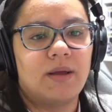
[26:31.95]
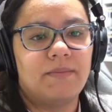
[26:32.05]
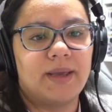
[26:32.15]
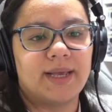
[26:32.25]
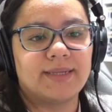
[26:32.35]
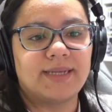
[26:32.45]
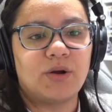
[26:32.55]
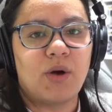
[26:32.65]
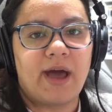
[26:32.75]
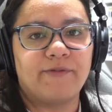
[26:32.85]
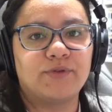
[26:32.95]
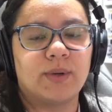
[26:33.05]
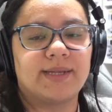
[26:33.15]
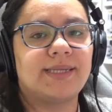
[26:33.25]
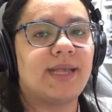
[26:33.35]
because they don't have to
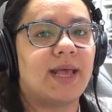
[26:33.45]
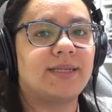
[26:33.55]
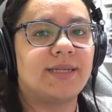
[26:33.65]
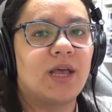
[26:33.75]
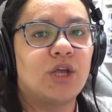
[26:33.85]
exist